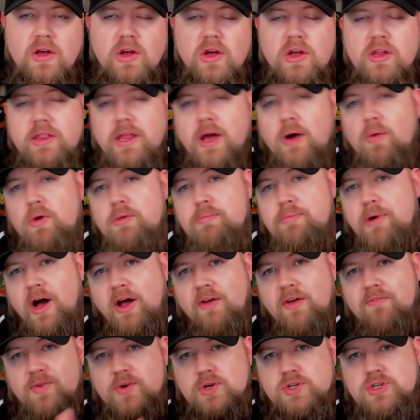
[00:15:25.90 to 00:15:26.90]
that we
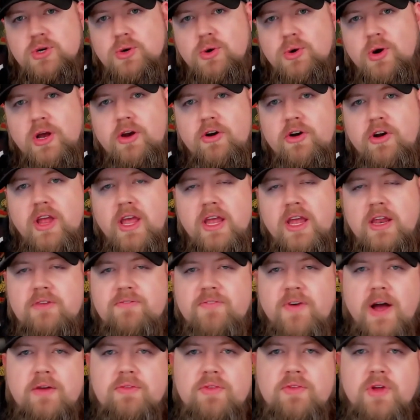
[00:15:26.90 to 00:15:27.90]
bought for
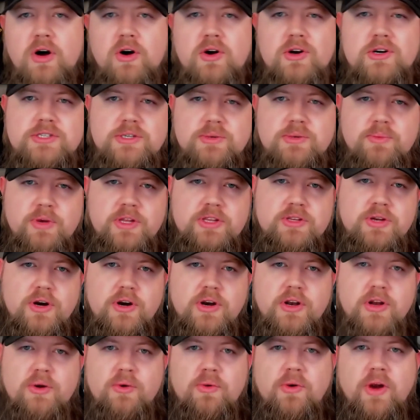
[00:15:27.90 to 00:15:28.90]
$285 and we turned
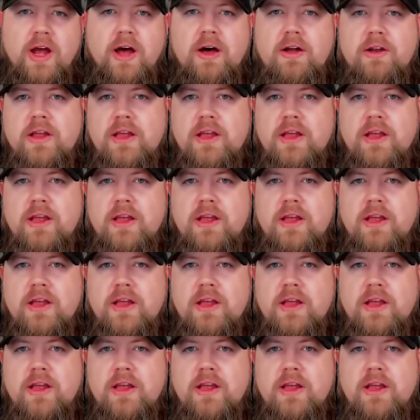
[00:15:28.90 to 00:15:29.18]
it around